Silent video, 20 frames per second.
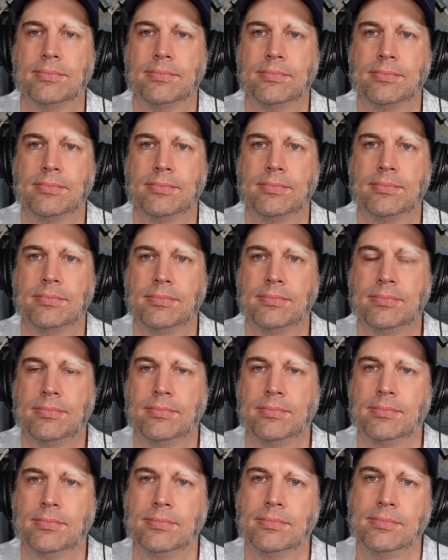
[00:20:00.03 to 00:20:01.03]

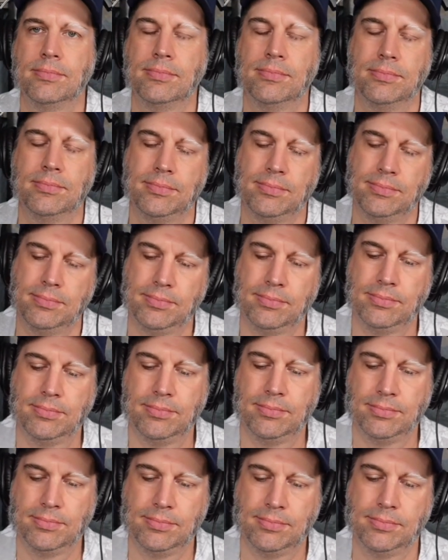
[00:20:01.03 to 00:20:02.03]

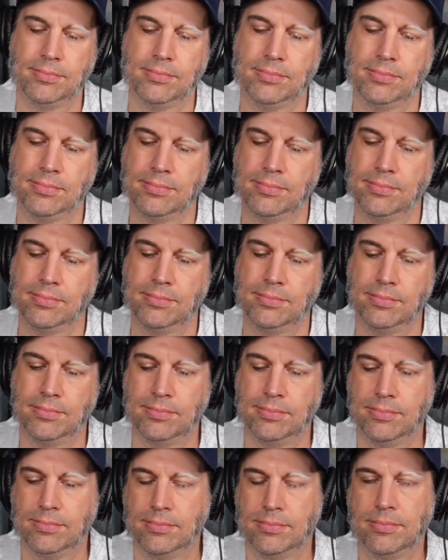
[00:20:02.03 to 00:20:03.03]

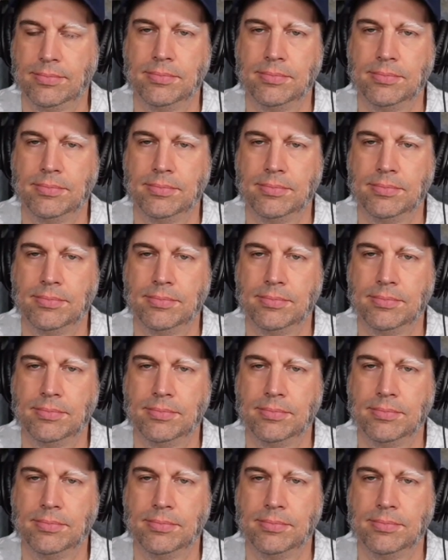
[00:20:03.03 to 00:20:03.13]
(not speaking)